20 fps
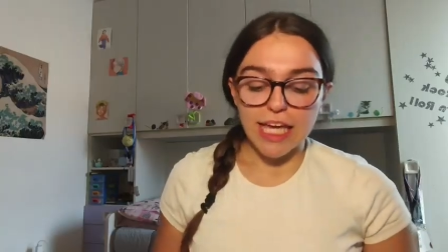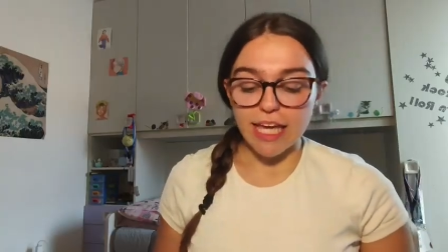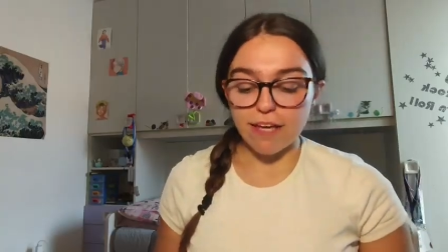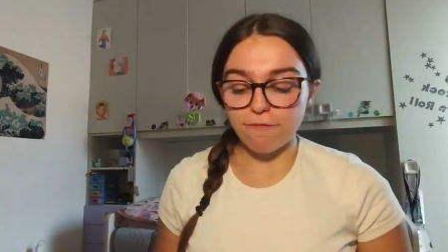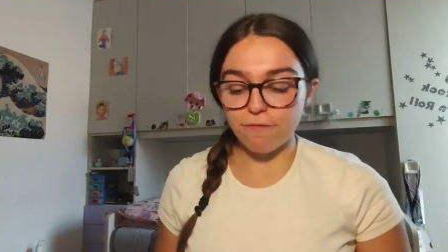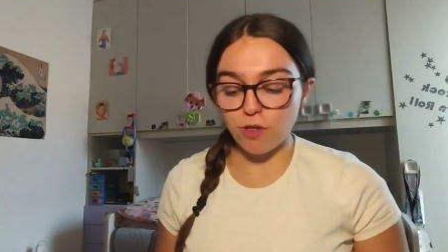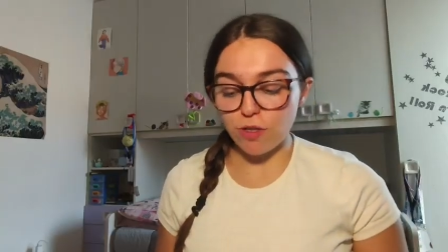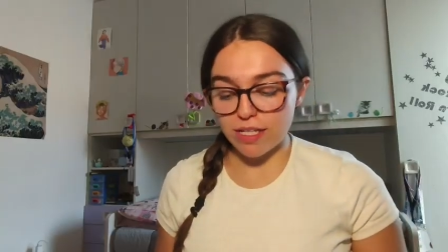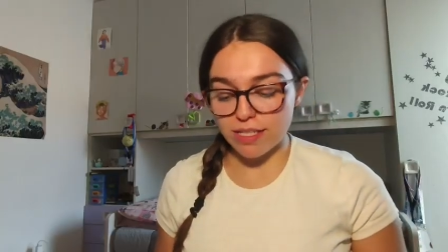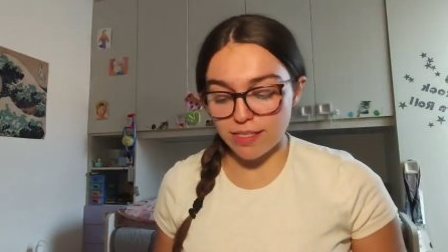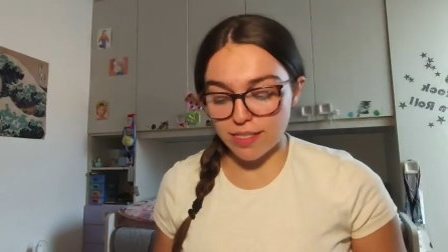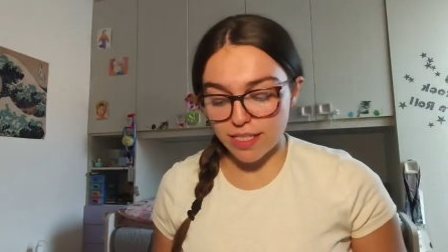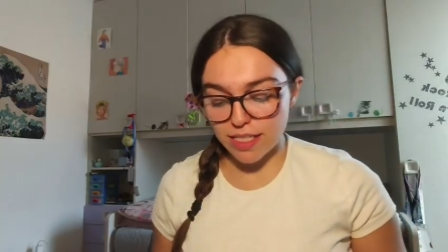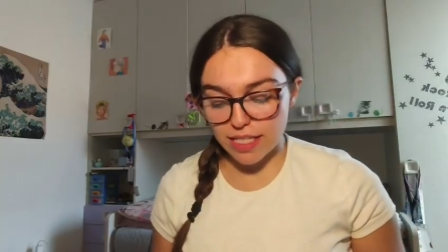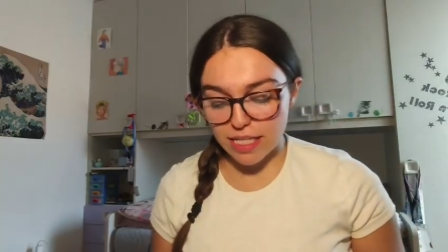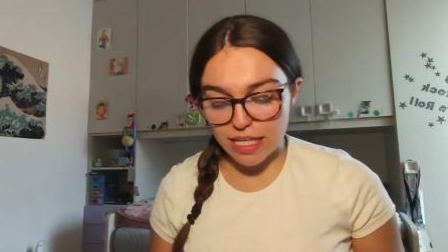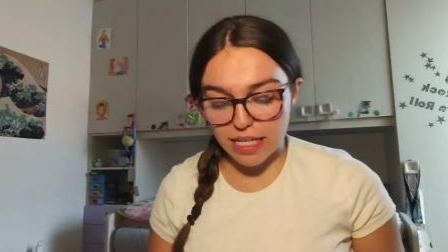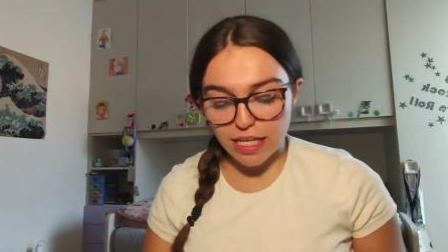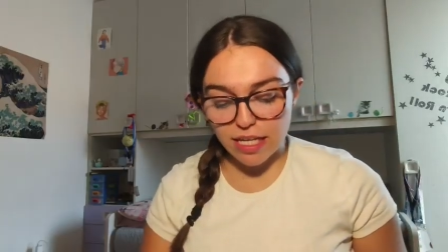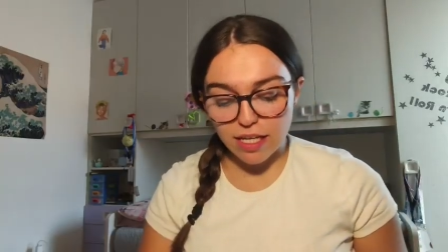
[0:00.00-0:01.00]
If you can
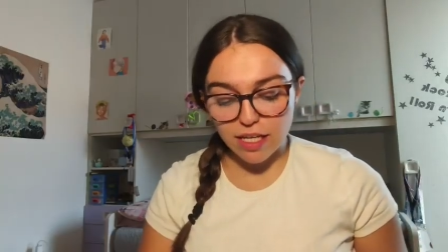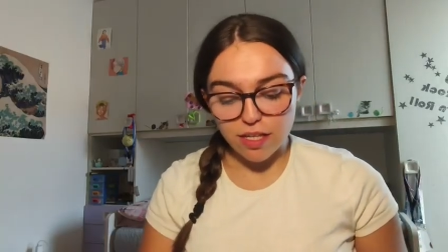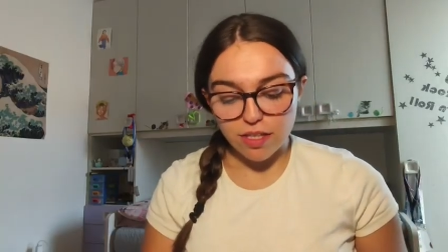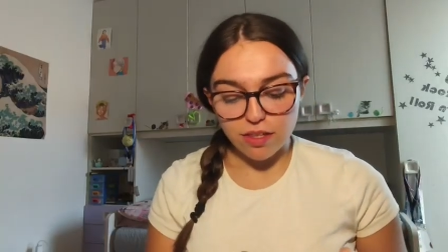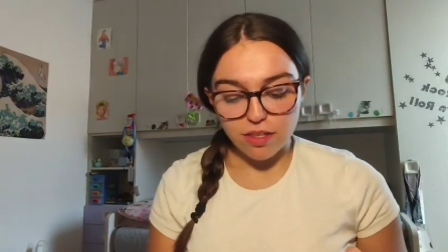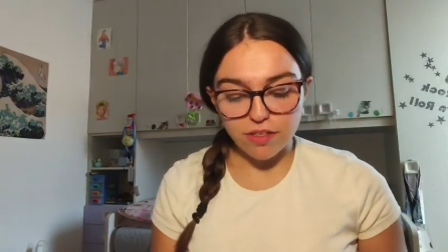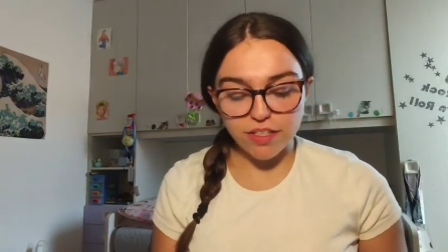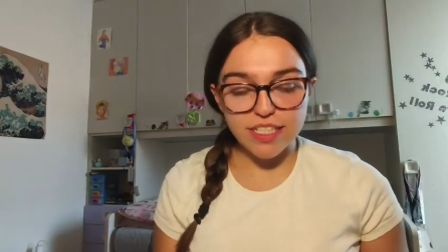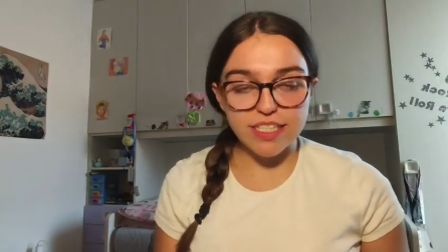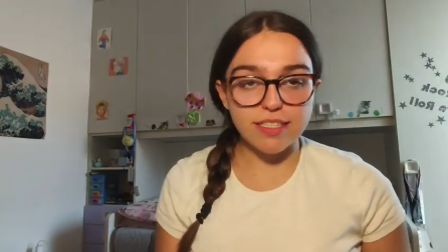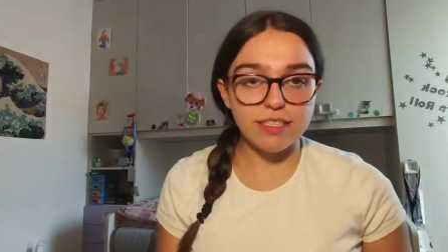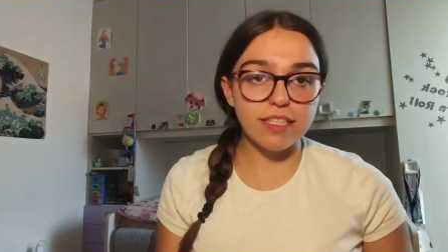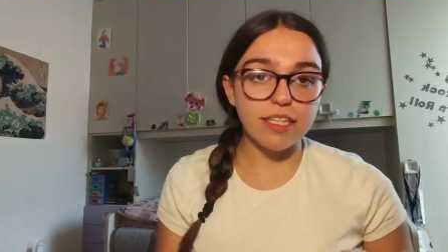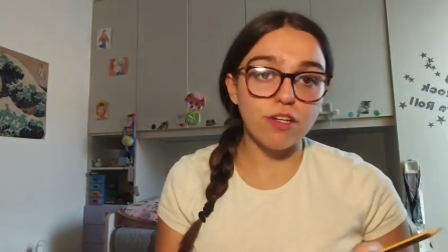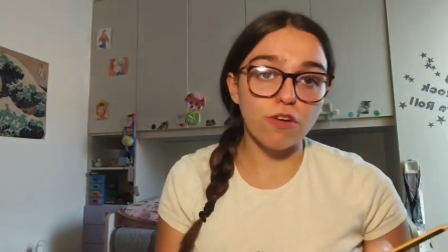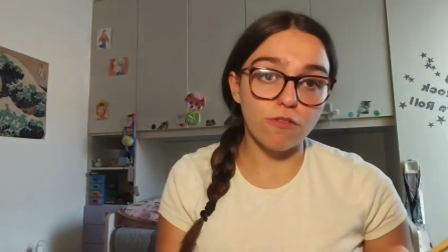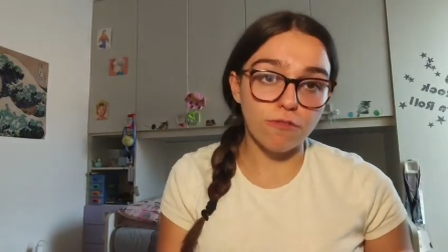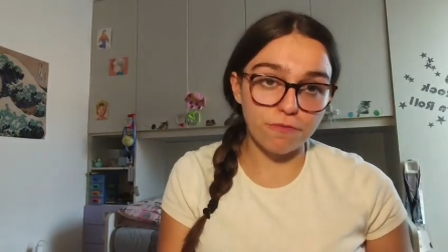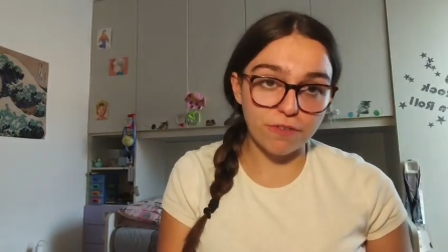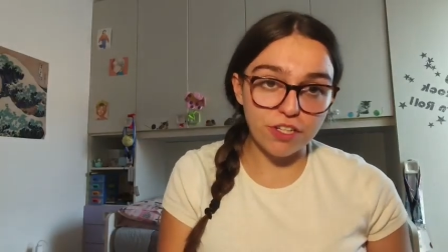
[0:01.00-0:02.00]
see, there is
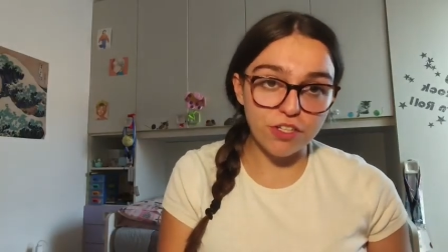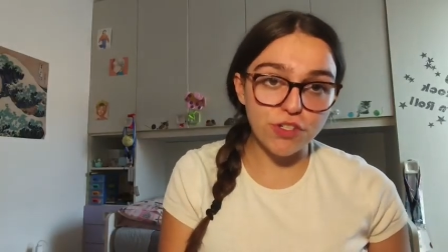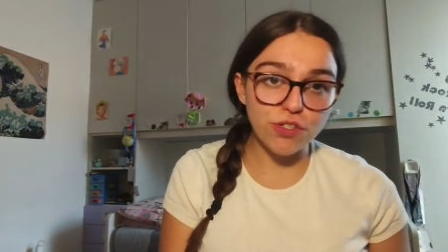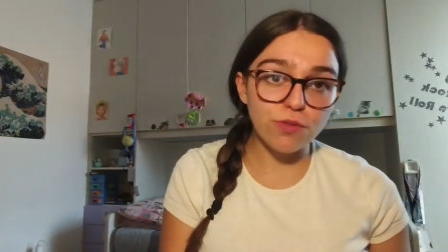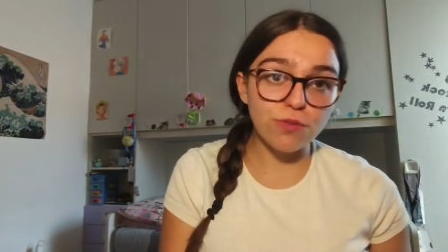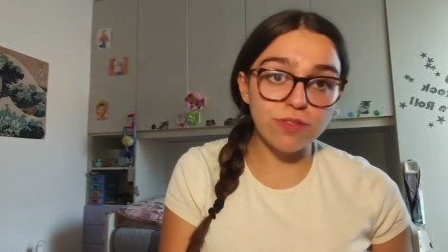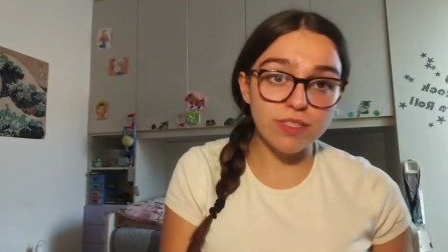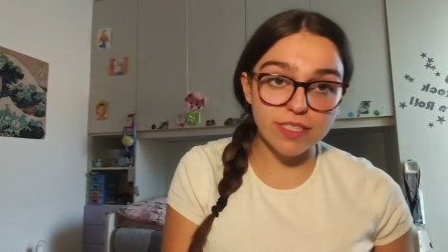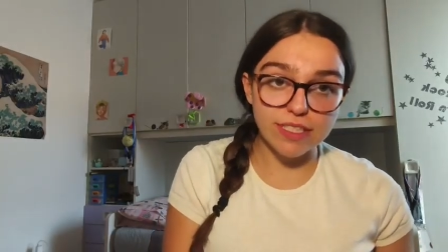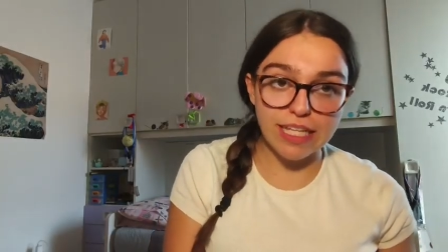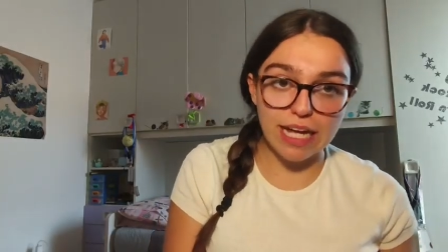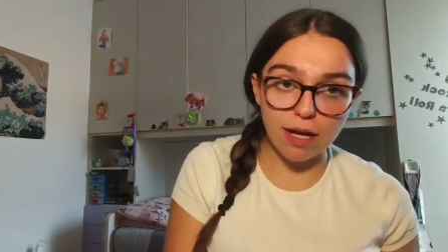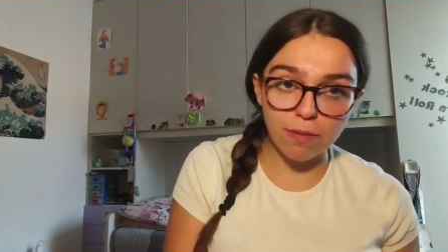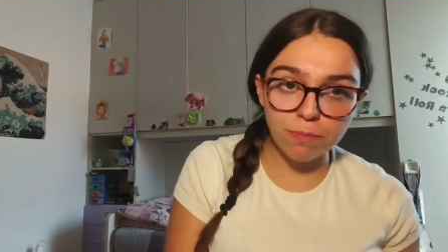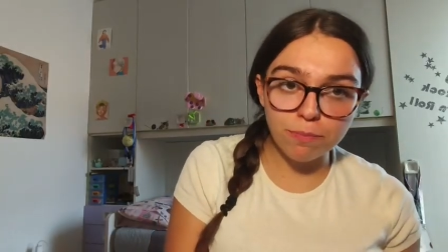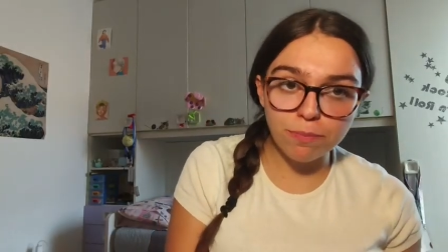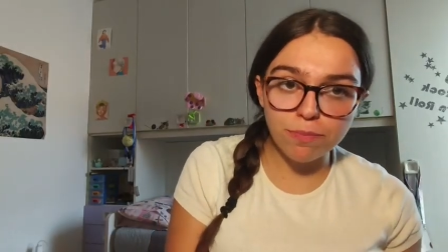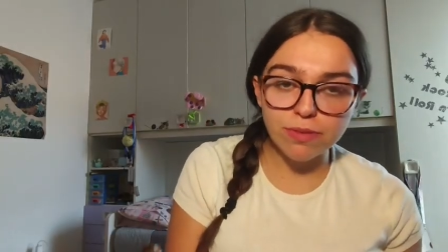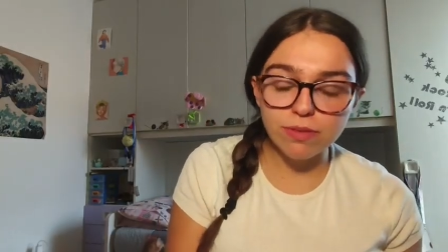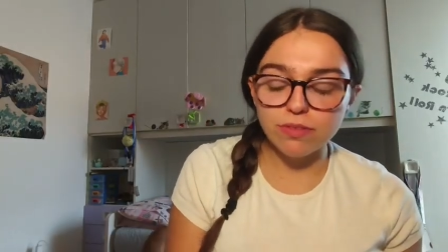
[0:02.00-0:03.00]
the official
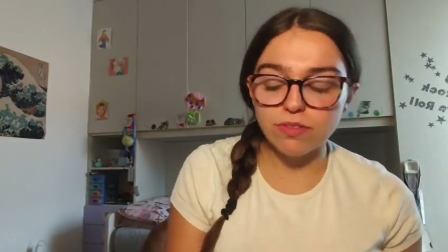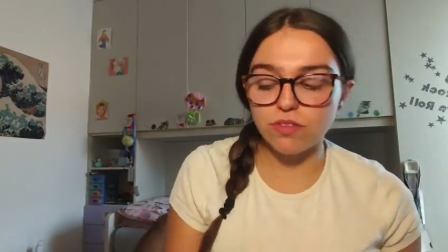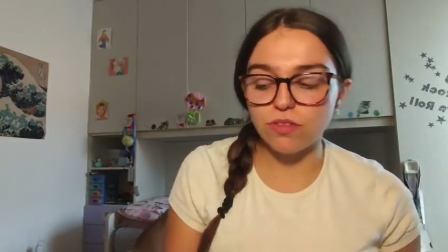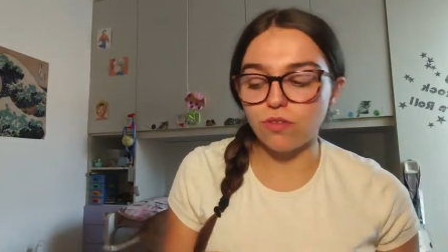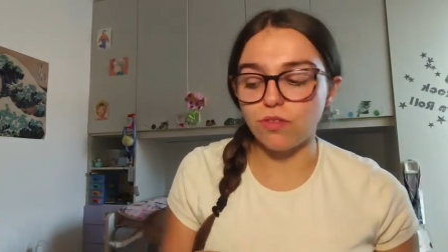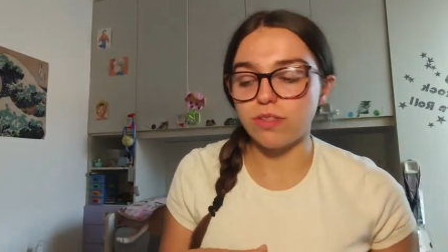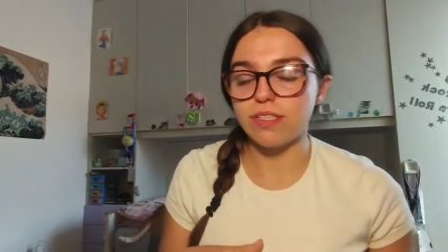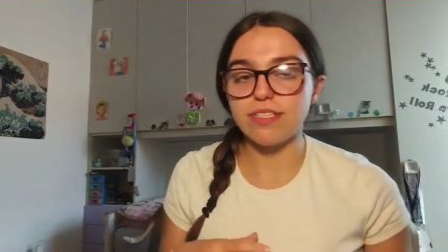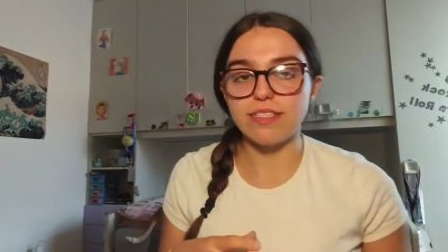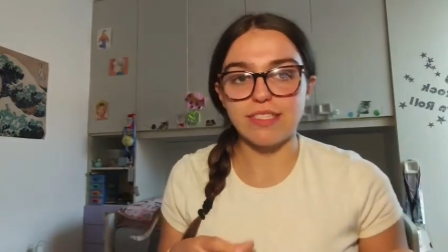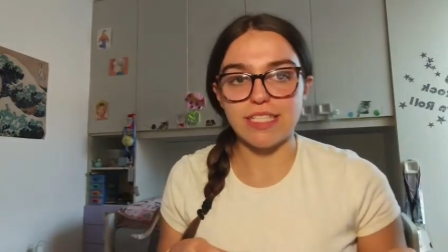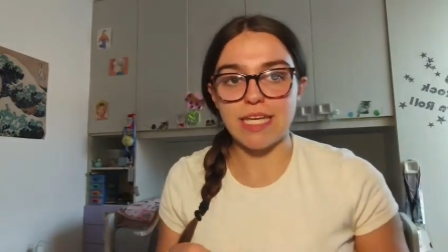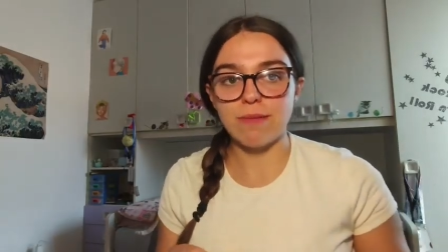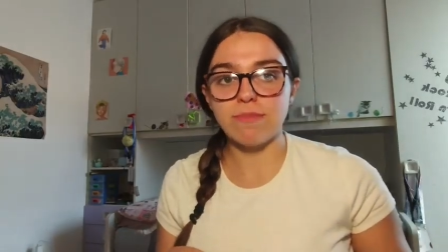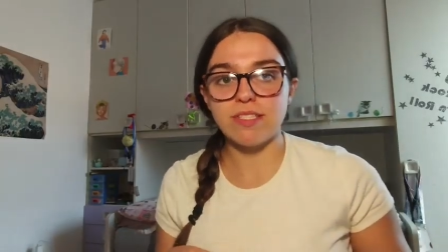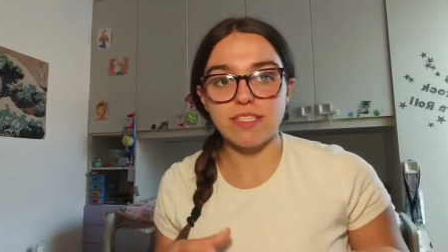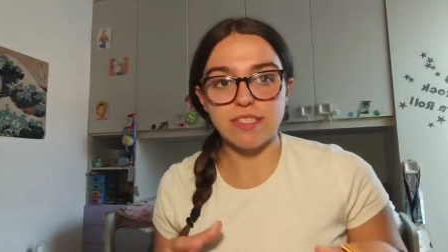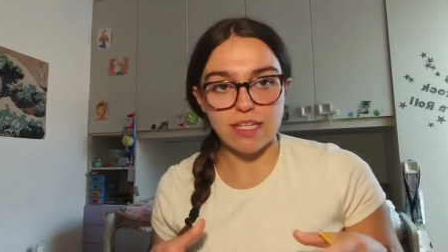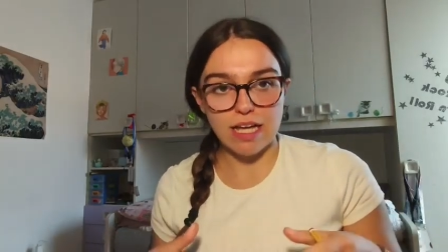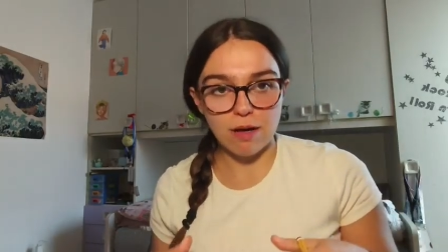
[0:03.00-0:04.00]
stamp, so the same
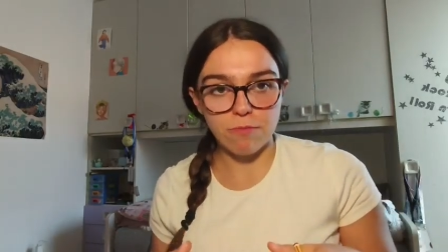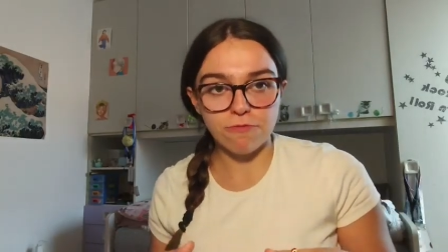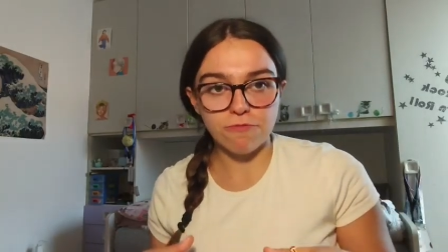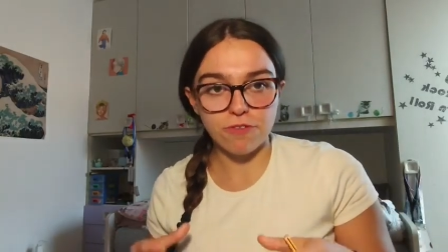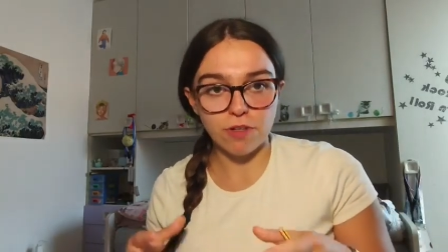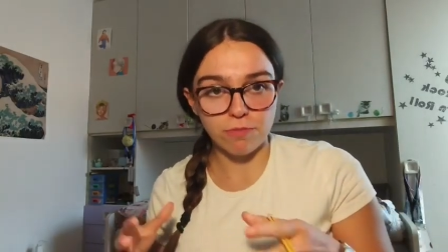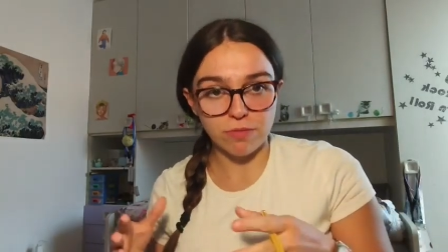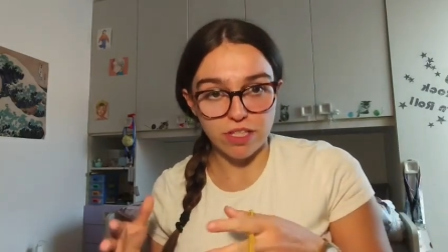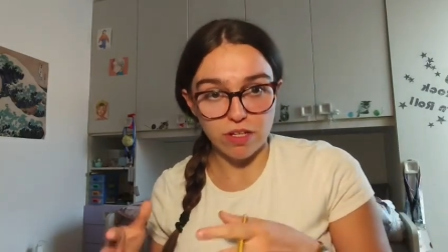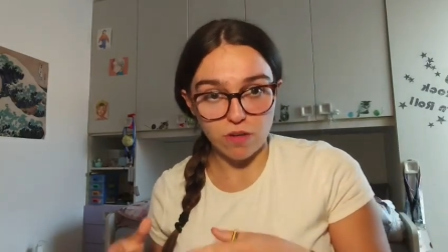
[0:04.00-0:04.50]
stamp from